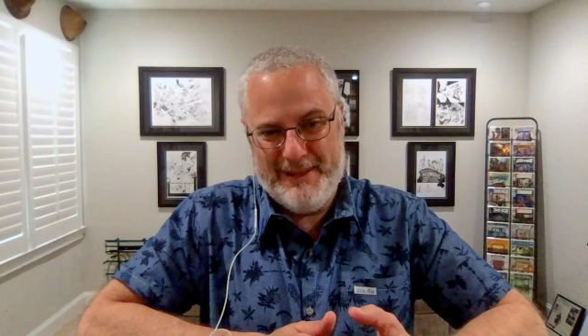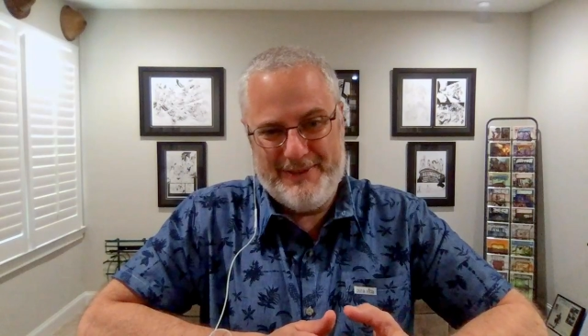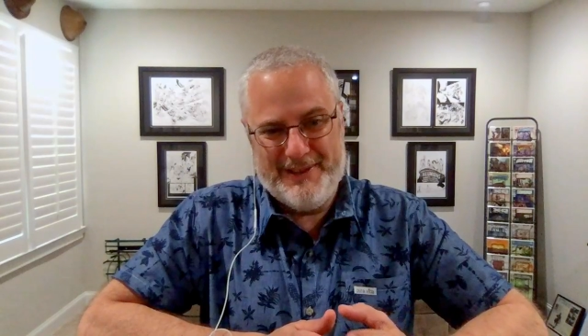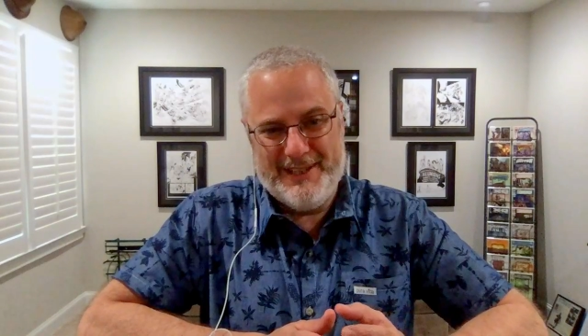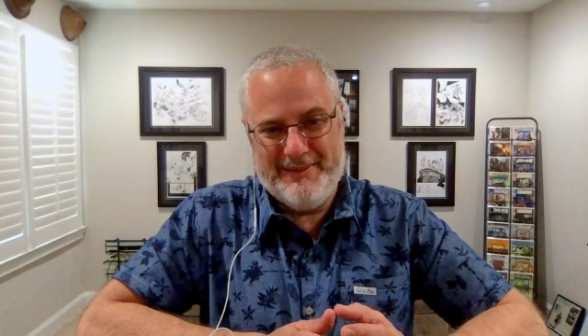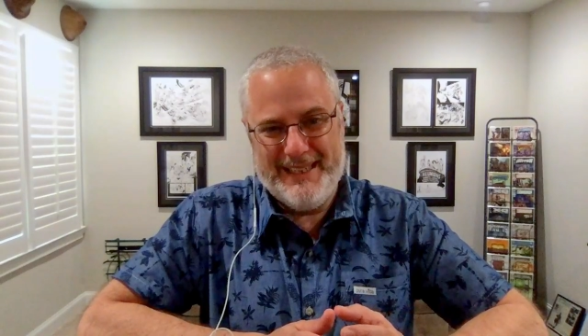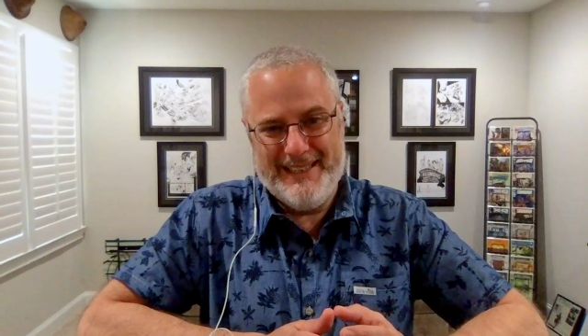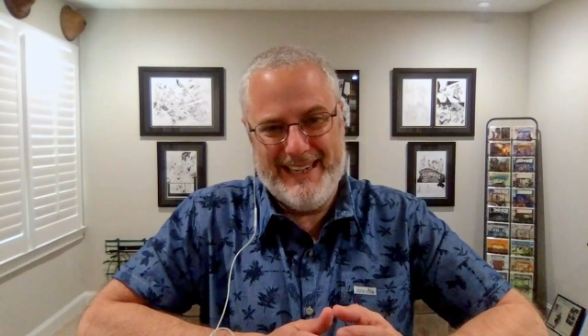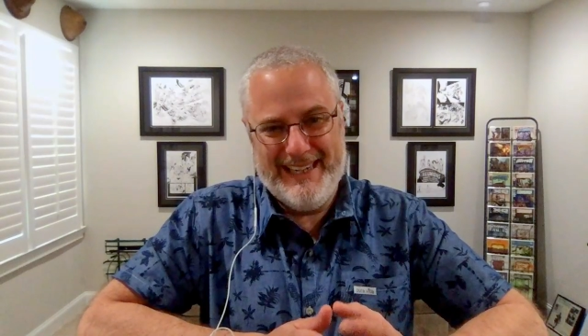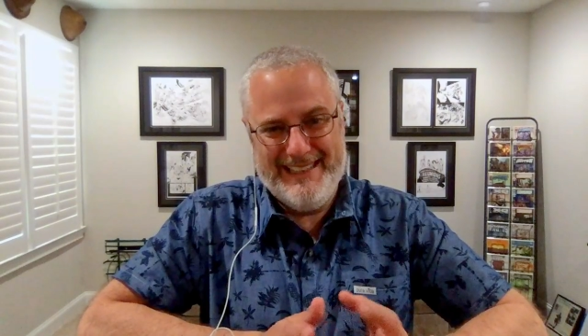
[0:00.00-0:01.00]
for something
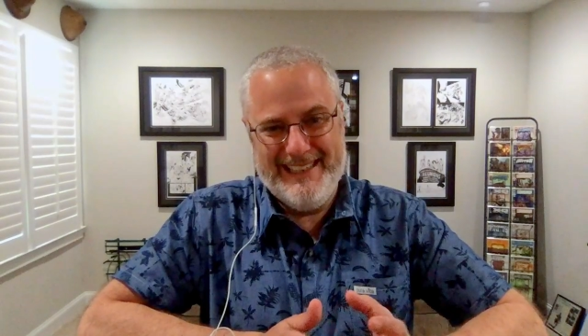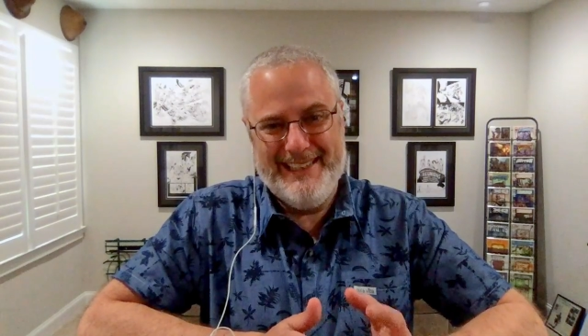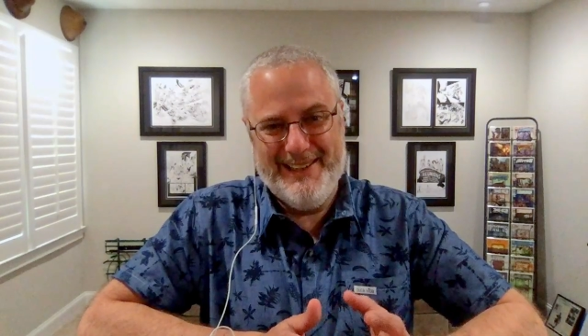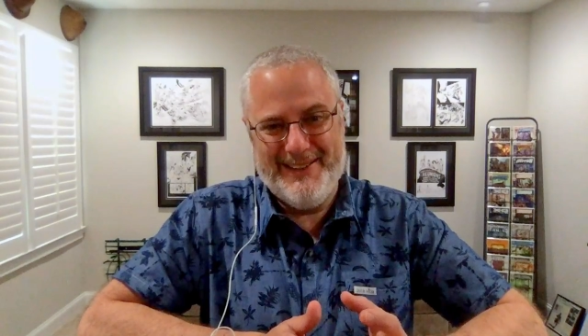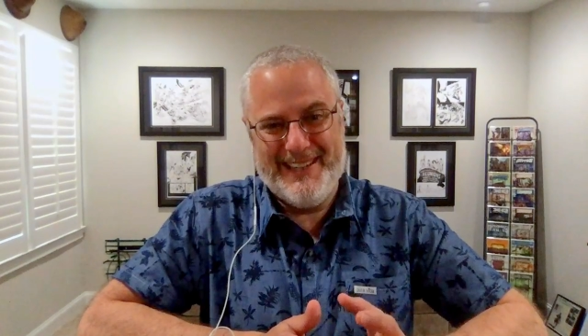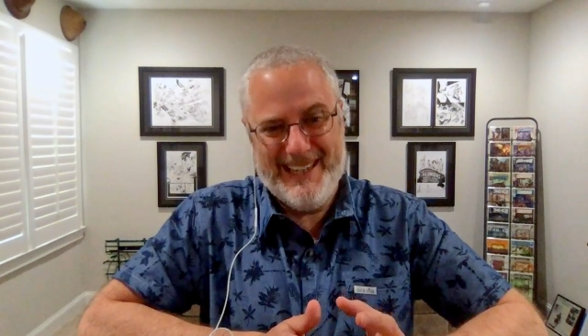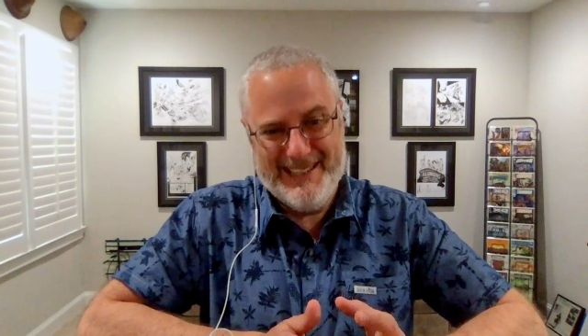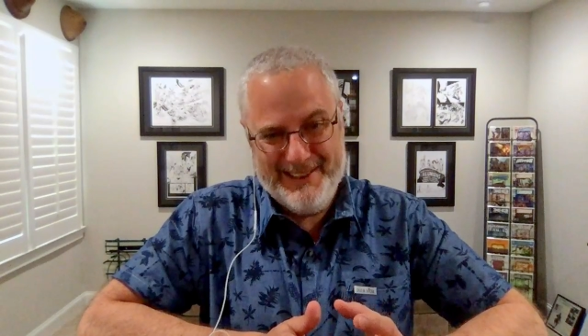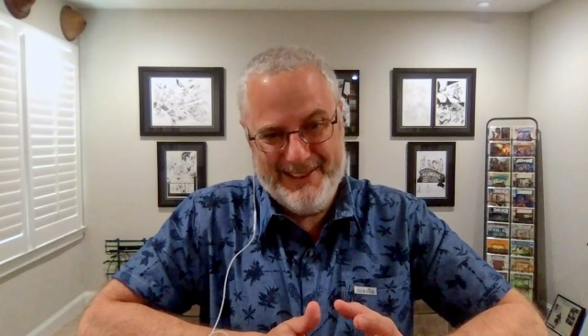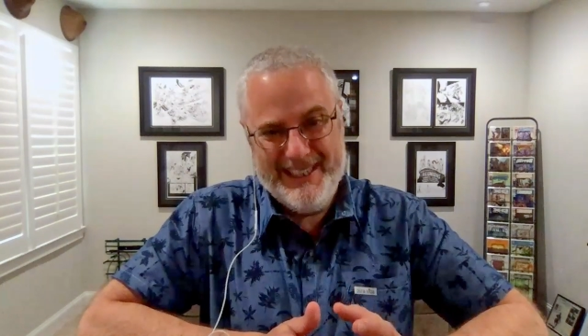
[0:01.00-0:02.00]
that I did know the
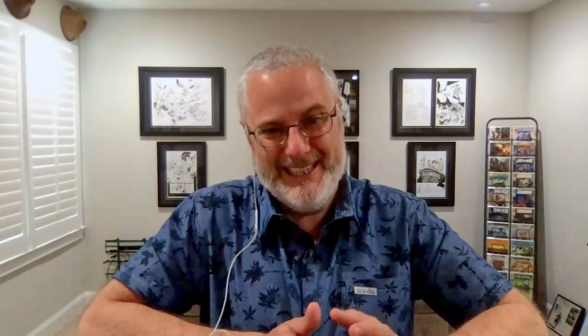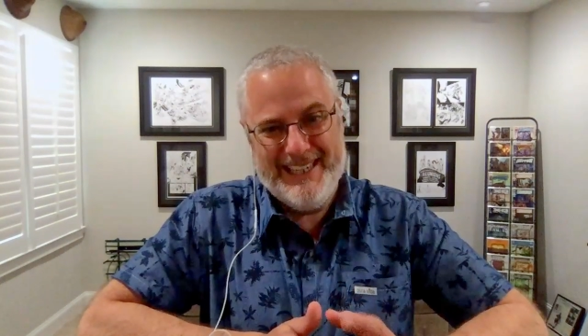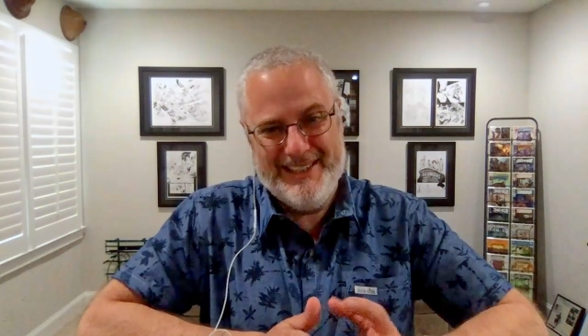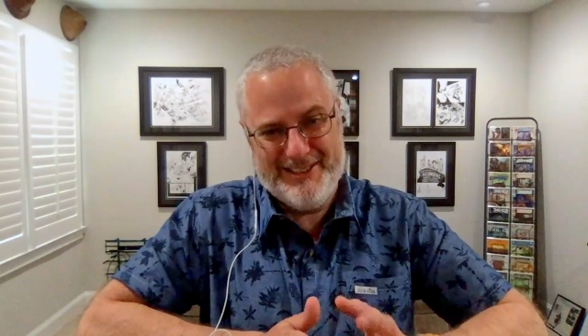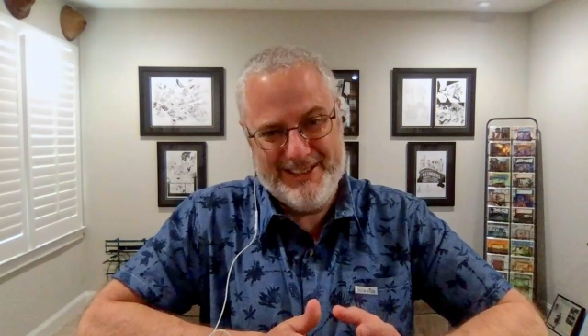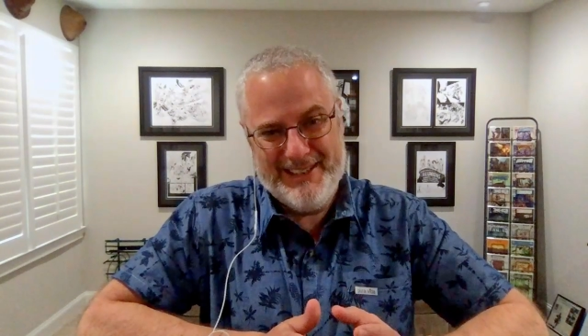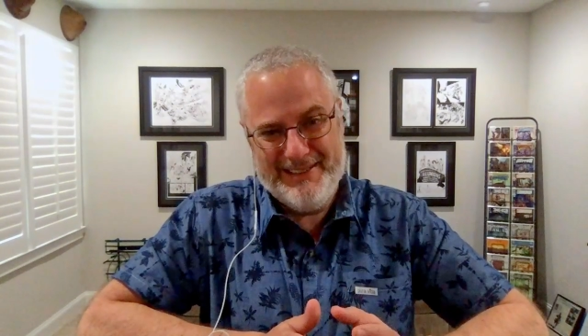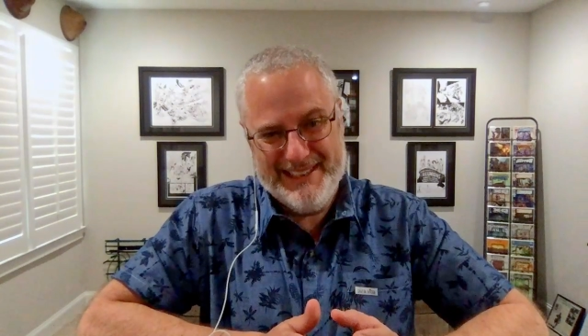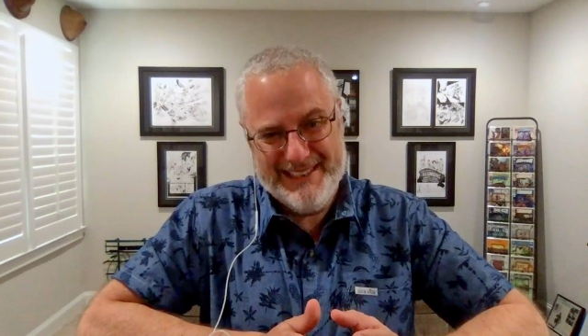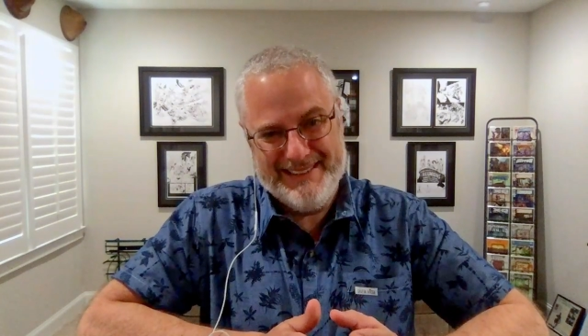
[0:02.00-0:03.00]
continuity and I understood
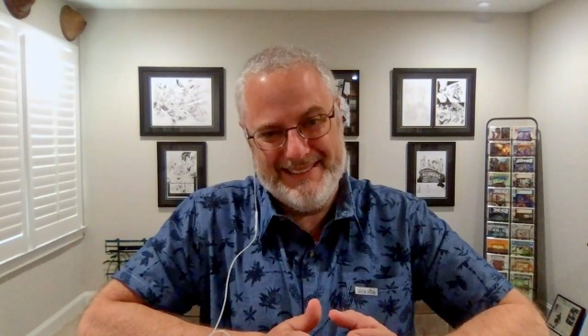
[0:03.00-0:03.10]
everything,